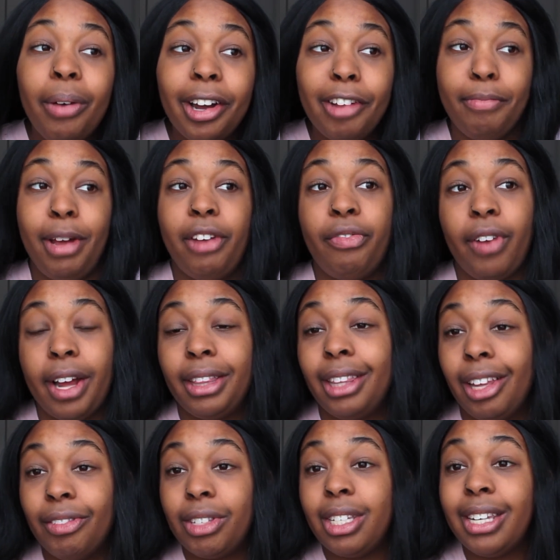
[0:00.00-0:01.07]
one of my friends
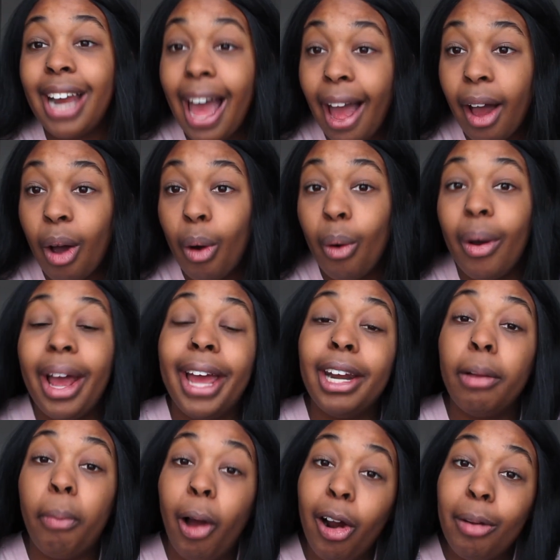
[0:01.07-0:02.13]
lives now, an
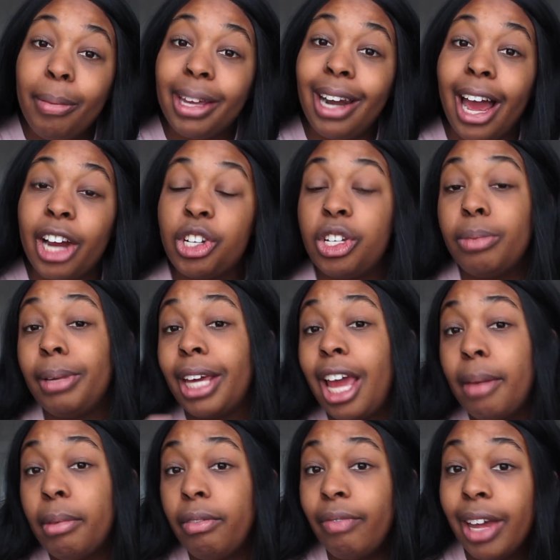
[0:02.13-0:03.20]
apartment actually
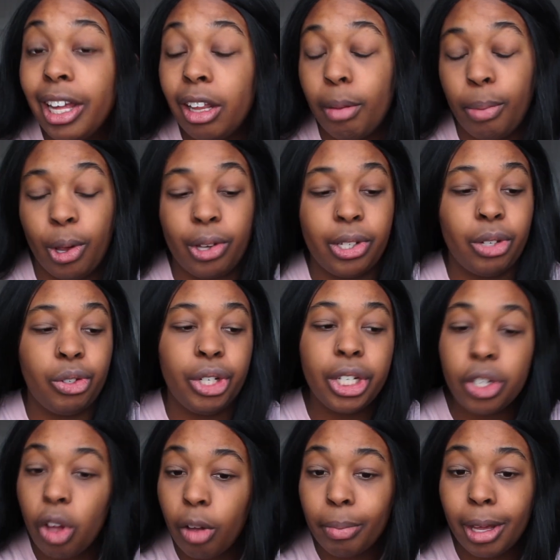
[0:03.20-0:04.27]
became available. So she
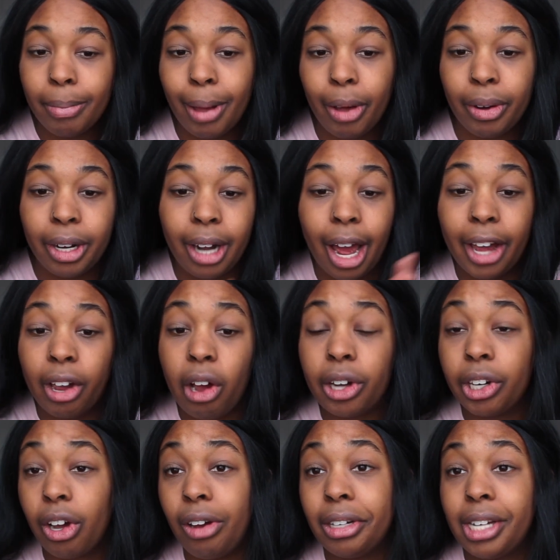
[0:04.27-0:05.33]
told me about it, I got
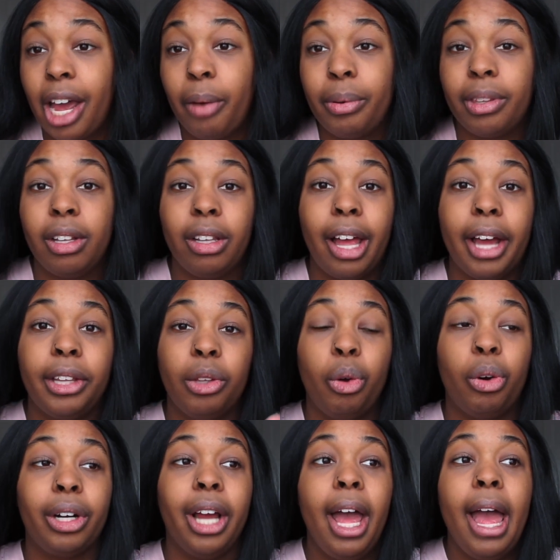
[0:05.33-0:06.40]
in contact with the
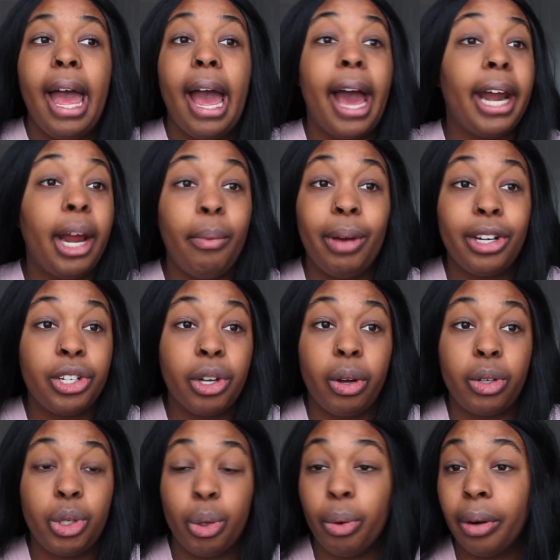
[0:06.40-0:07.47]
landlord, and I went to
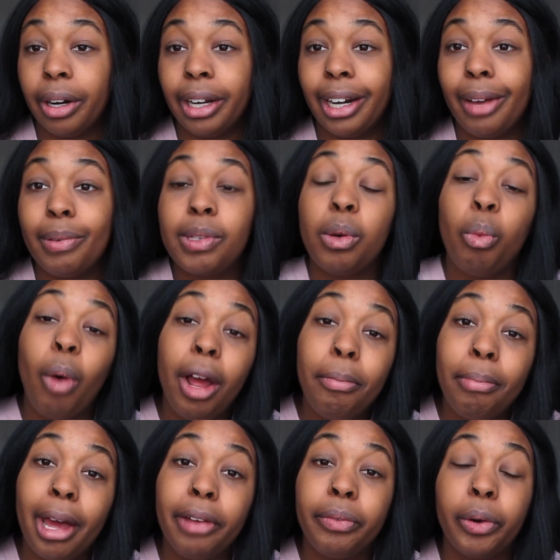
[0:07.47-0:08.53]
go tour it. It was a
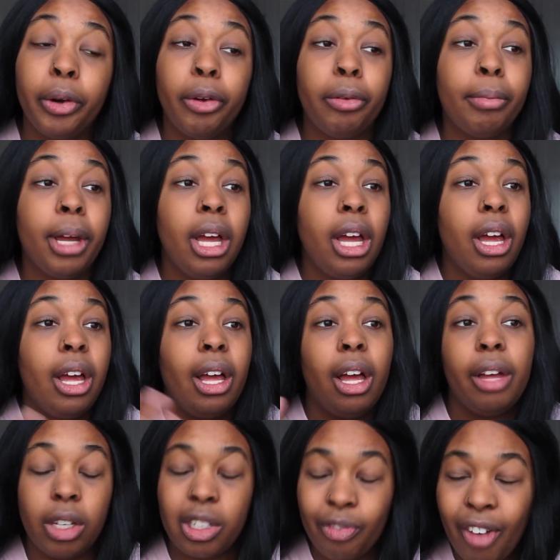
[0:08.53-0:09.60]
1-bedroom,
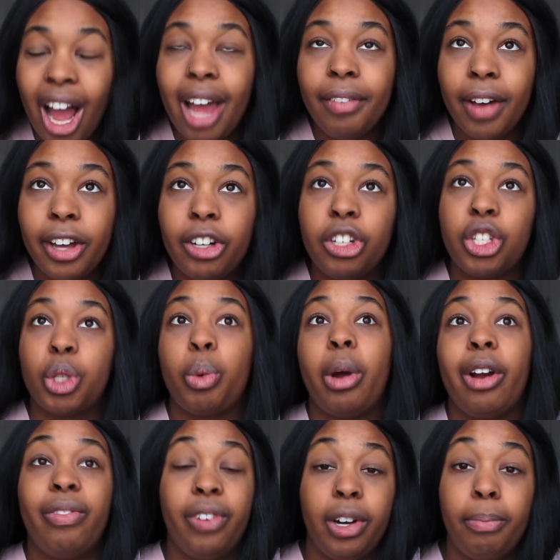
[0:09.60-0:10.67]
500
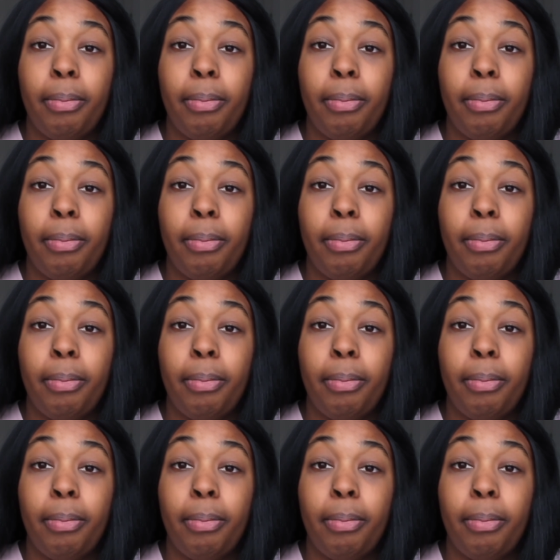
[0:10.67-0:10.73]
square foot